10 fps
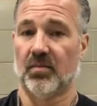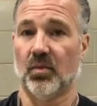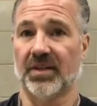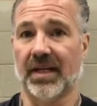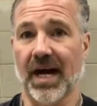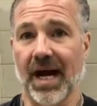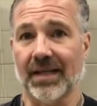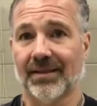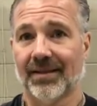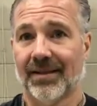With a guide,
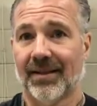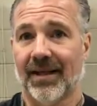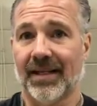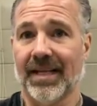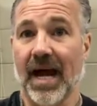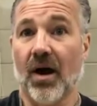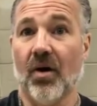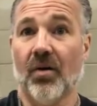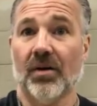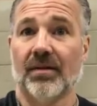and
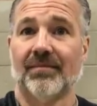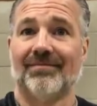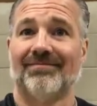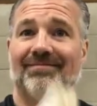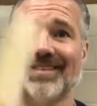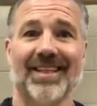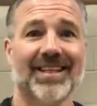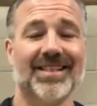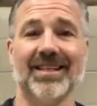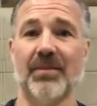now
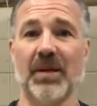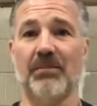it's going to be